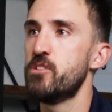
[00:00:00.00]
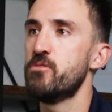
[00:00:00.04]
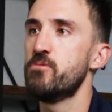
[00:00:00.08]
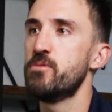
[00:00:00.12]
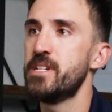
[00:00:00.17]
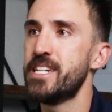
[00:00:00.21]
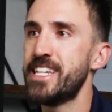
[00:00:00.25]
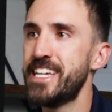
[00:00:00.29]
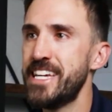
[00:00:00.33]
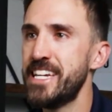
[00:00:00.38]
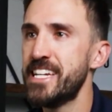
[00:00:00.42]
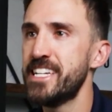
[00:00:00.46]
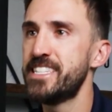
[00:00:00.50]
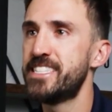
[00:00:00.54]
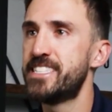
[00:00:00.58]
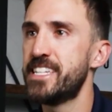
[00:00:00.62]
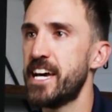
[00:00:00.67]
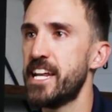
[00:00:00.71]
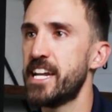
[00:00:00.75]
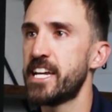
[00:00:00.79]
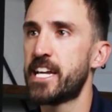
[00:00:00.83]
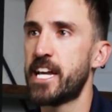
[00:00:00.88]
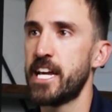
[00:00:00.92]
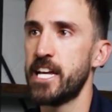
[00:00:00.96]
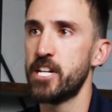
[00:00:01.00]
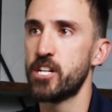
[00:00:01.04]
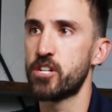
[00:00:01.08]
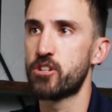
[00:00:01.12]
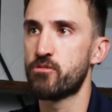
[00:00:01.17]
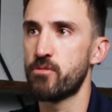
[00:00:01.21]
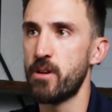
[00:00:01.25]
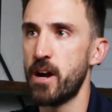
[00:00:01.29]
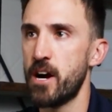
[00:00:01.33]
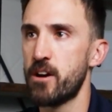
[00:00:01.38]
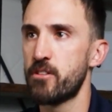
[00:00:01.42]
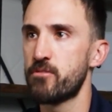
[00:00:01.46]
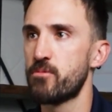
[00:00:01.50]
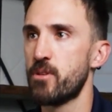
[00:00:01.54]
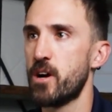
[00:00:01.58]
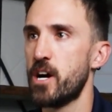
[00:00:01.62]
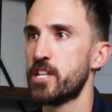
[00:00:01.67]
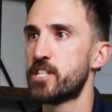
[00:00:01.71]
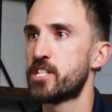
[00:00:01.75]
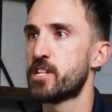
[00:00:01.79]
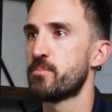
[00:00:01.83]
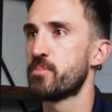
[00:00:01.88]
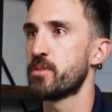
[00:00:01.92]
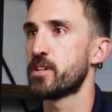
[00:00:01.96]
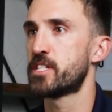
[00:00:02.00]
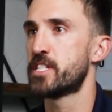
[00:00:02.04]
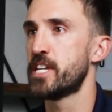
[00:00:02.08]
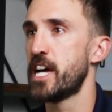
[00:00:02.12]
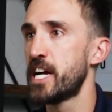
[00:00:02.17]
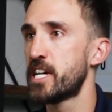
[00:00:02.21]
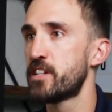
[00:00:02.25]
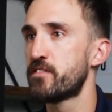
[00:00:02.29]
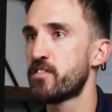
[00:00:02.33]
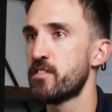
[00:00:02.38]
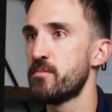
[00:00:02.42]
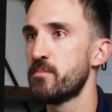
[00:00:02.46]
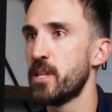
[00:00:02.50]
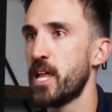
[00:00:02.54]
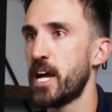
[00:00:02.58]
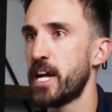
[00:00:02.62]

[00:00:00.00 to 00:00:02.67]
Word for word: you need a dedicated ground rod to protect from